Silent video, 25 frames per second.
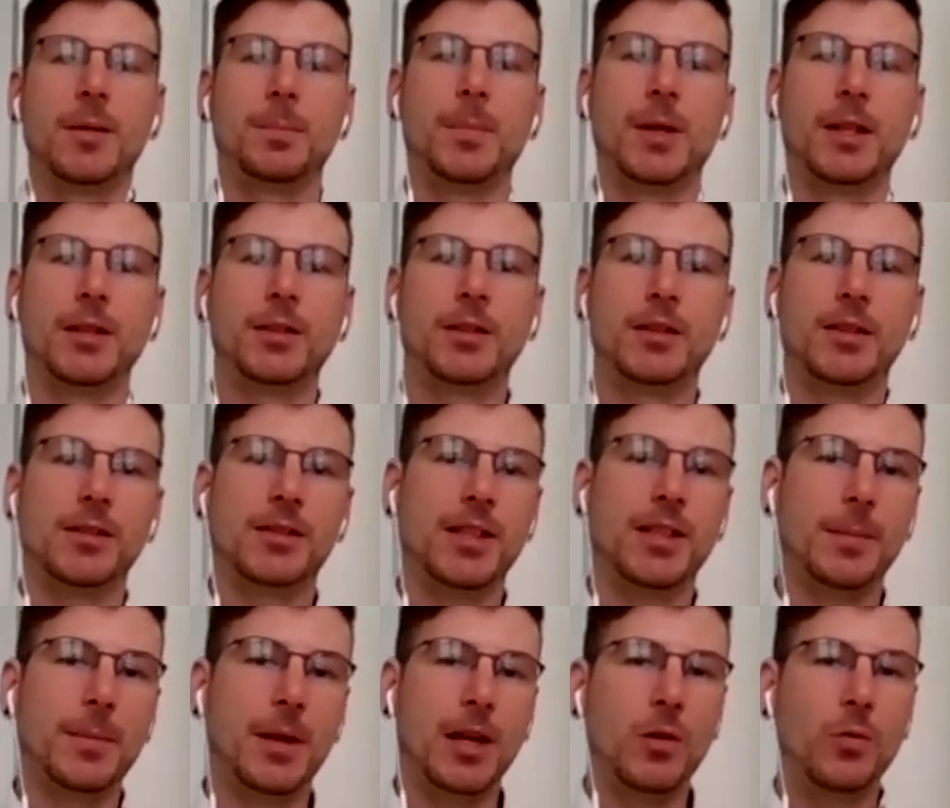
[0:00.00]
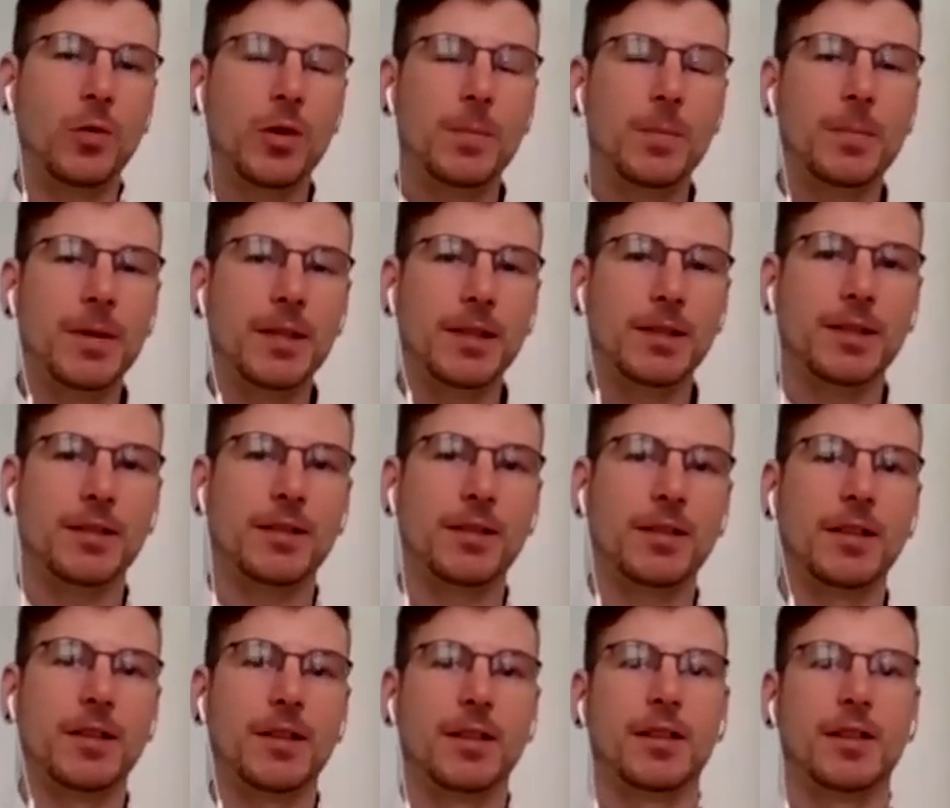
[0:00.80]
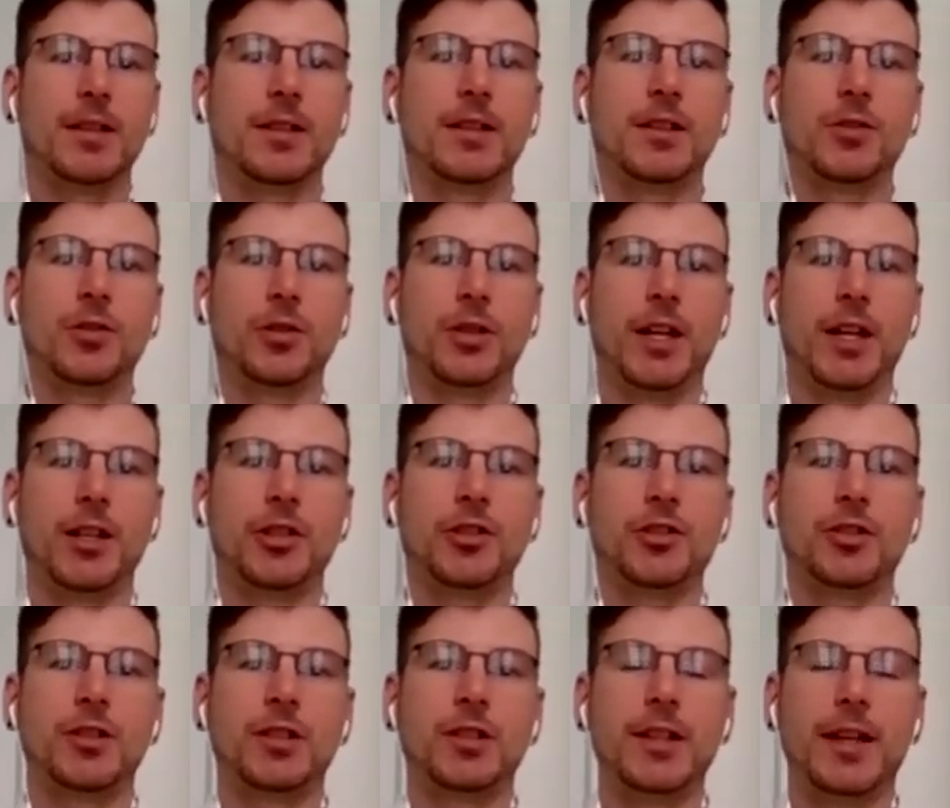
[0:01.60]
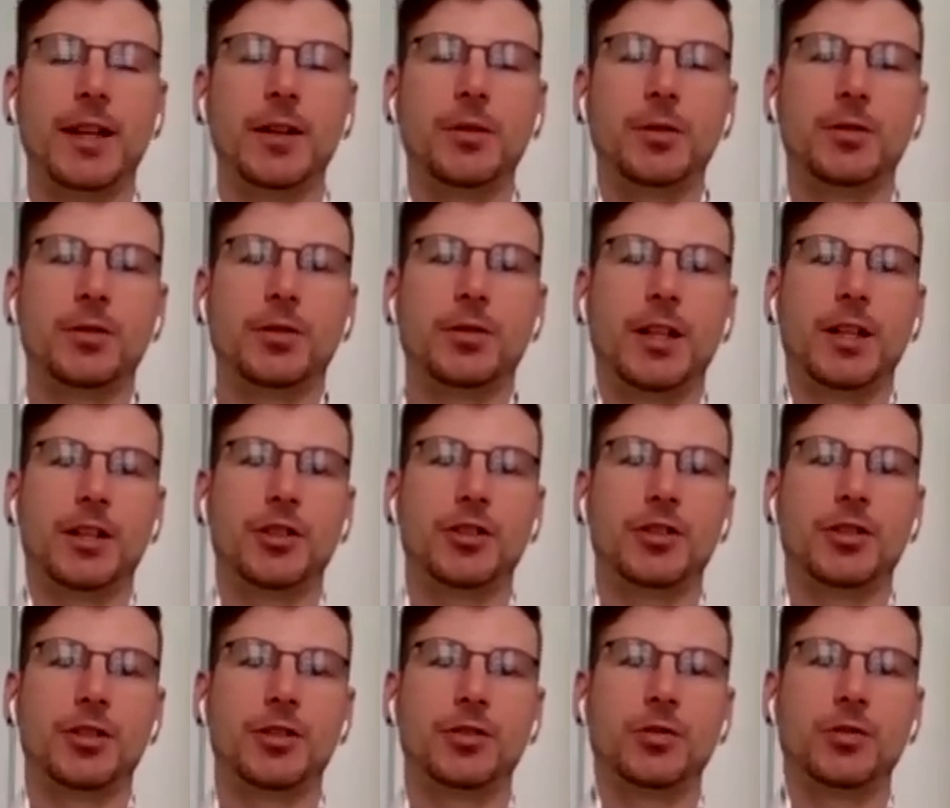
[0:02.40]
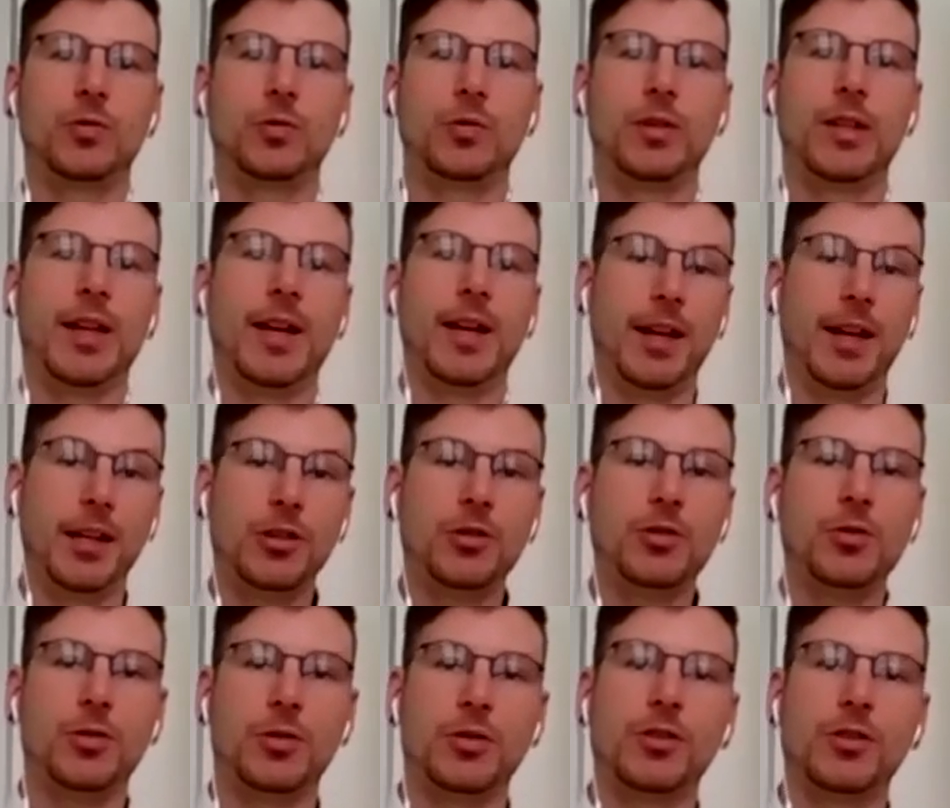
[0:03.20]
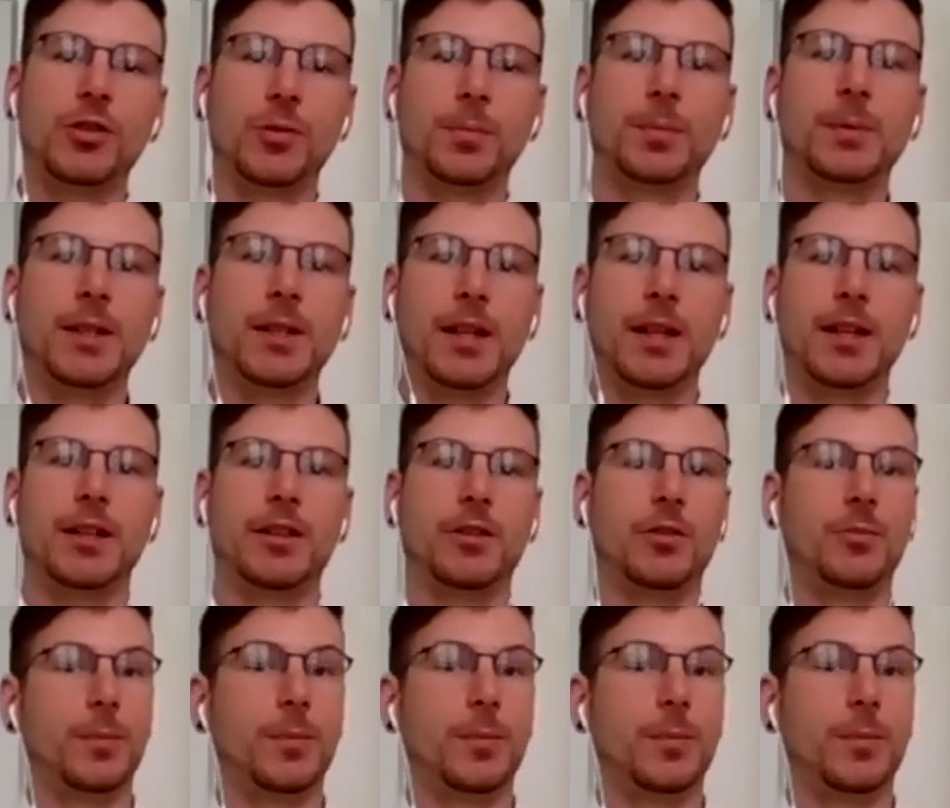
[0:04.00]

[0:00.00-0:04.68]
but somehow we miss the connection, the direct connection to the actual supplier,